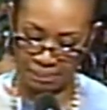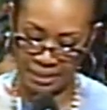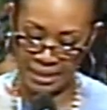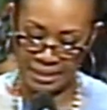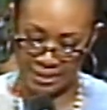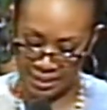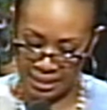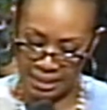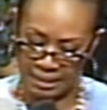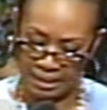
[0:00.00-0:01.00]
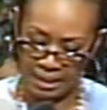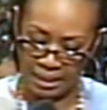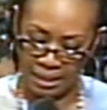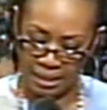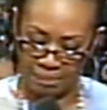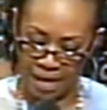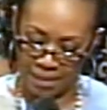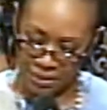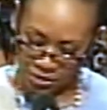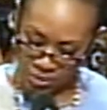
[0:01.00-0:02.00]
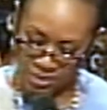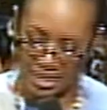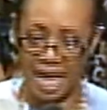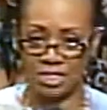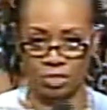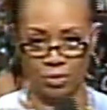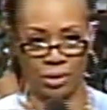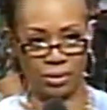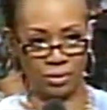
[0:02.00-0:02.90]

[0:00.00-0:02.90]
BET, Bobby Jones Gospel,